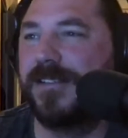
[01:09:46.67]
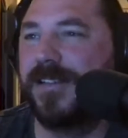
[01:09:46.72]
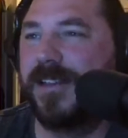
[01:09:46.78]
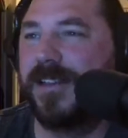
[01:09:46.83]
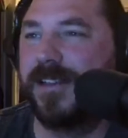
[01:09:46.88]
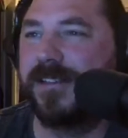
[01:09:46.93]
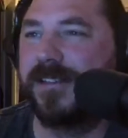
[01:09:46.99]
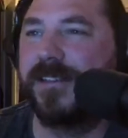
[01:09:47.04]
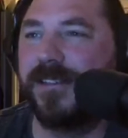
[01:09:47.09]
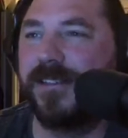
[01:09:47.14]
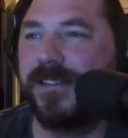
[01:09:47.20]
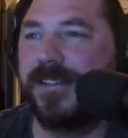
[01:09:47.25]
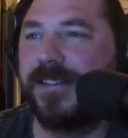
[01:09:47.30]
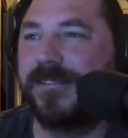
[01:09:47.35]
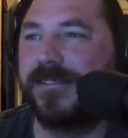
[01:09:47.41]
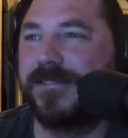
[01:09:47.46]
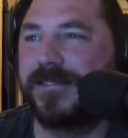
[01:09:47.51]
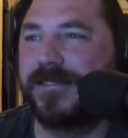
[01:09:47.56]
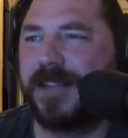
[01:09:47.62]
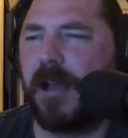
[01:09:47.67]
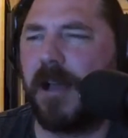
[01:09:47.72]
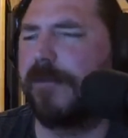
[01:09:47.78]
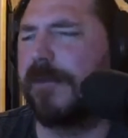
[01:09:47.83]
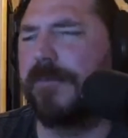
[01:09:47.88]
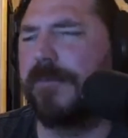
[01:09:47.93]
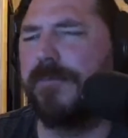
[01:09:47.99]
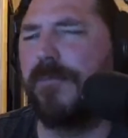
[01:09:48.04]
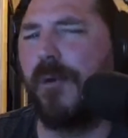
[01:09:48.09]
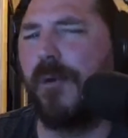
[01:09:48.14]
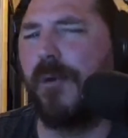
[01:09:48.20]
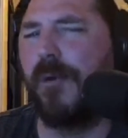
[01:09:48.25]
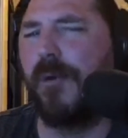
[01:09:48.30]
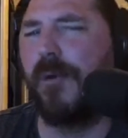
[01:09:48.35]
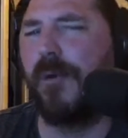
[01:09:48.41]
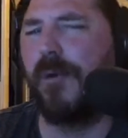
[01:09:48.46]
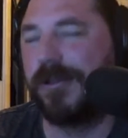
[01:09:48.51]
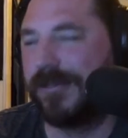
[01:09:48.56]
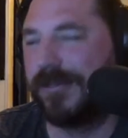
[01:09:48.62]
until it sounded
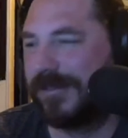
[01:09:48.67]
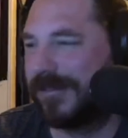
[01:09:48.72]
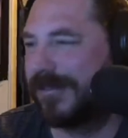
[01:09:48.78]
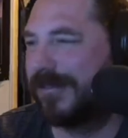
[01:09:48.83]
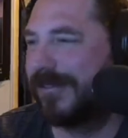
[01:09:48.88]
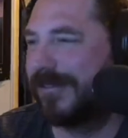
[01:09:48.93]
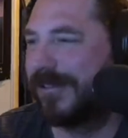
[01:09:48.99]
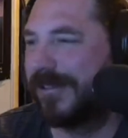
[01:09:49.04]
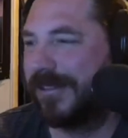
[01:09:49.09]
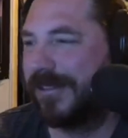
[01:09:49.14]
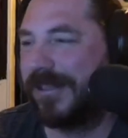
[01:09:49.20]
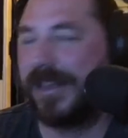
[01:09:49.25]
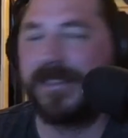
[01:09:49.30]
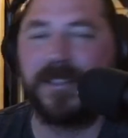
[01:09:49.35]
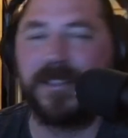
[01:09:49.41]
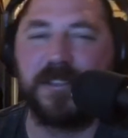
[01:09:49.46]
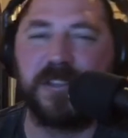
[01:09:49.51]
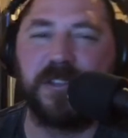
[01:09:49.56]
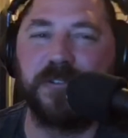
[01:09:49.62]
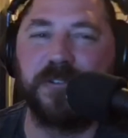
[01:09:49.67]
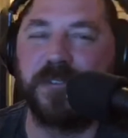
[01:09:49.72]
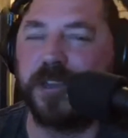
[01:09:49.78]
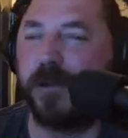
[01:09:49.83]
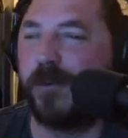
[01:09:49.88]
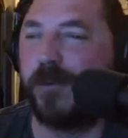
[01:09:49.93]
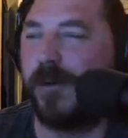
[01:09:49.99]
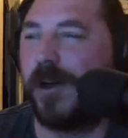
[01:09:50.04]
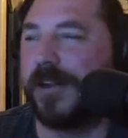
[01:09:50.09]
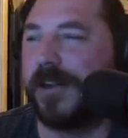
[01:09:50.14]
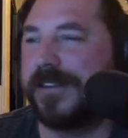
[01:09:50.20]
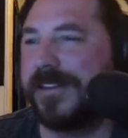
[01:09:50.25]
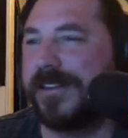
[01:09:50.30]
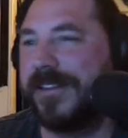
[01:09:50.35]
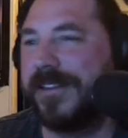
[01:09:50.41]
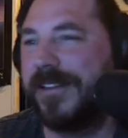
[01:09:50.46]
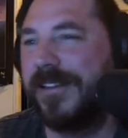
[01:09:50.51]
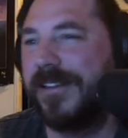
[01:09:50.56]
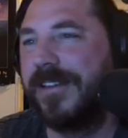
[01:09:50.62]
more like the studio wanted.